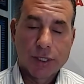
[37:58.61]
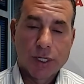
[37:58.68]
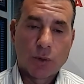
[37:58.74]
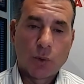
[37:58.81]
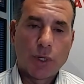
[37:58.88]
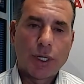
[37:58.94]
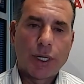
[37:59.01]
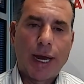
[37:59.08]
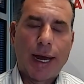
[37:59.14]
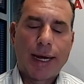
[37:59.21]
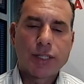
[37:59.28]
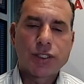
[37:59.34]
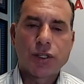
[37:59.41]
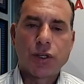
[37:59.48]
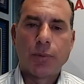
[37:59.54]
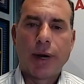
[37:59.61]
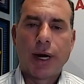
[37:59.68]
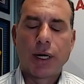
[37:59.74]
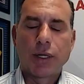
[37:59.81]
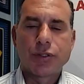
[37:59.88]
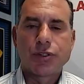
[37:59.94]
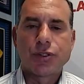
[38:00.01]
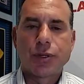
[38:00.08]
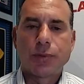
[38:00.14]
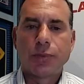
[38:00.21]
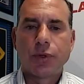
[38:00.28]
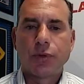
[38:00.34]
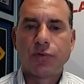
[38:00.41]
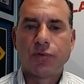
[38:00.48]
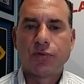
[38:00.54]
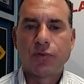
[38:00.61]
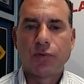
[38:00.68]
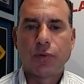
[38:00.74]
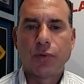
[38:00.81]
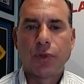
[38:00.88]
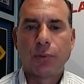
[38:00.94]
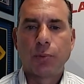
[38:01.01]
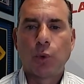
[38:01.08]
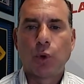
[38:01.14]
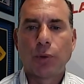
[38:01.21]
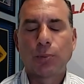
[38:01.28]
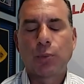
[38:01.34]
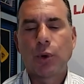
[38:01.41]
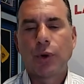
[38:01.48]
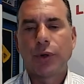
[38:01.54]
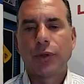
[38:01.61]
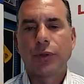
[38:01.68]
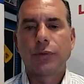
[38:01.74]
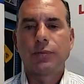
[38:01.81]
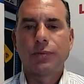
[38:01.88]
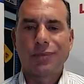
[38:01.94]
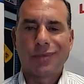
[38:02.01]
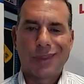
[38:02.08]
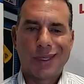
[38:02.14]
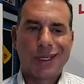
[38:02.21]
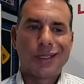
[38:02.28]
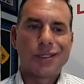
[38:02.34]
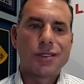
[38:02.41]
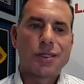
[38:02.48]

And I wanted to ask you about some of the more important things